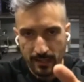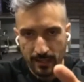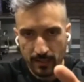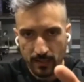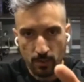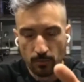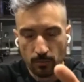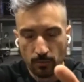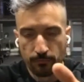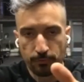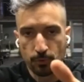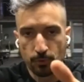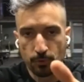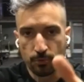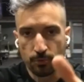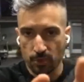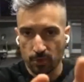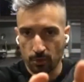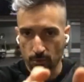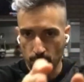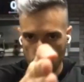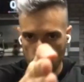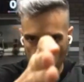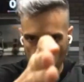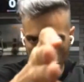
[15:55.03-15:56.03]
not let it
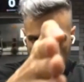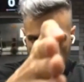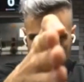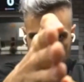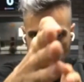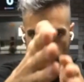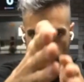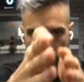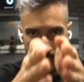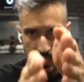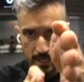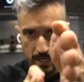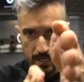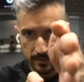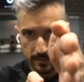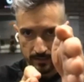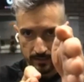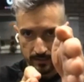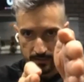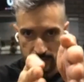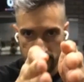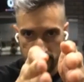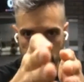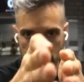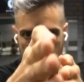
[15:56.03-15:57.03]
confuse you. We swing
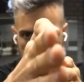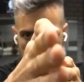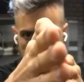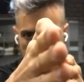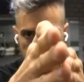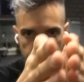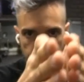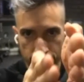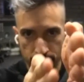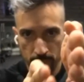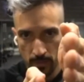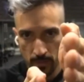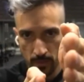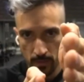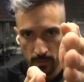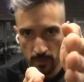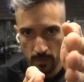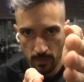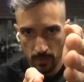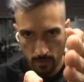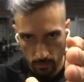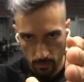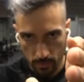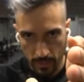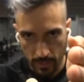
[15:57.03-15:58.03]
like this.
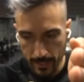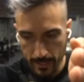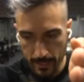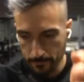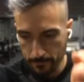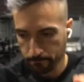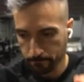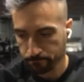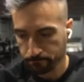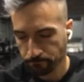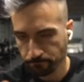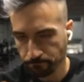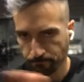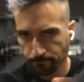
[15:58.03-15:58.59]
Okay?